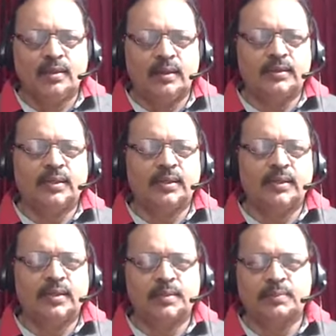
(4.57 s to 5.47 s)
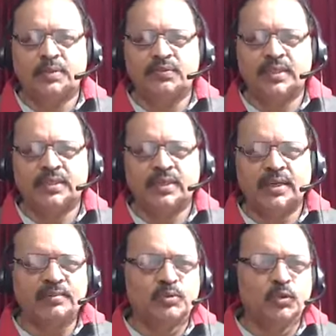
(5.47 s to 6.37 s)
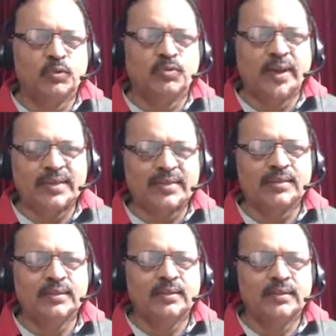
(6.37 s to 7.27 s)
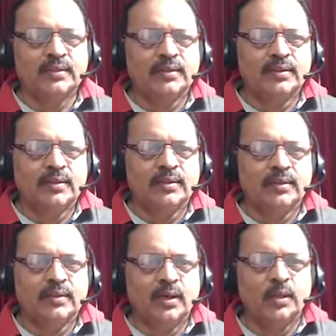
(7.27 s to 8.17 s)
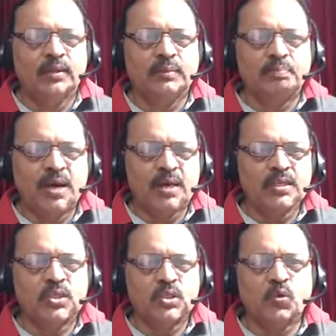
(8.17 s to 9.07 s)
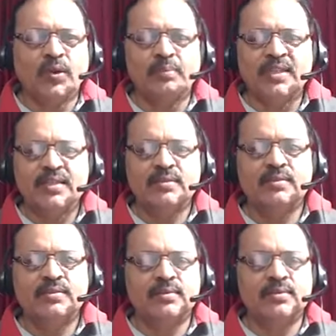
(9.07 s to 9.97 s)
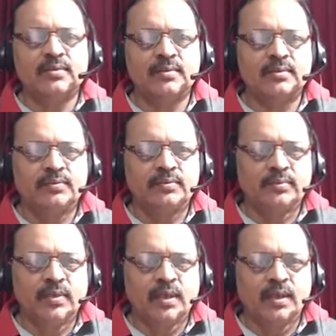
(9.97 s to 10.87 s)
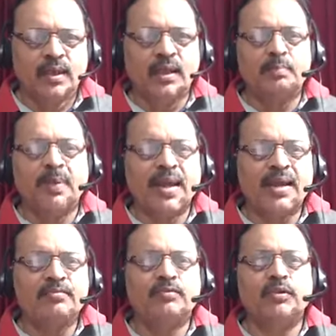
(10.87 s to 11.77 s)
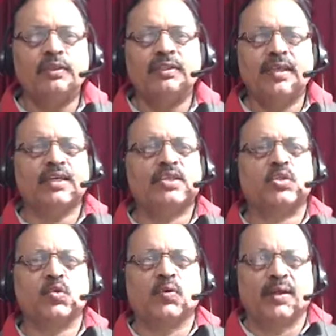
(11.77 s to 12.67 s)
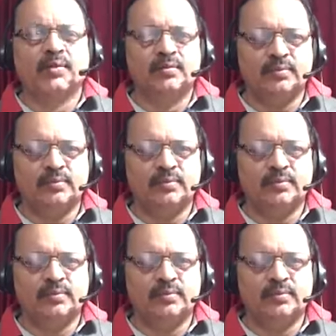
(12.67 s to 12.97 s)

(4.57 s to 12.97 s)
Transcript: I think it's a perfect time to reflect on the past 12 months and plan for the next 12.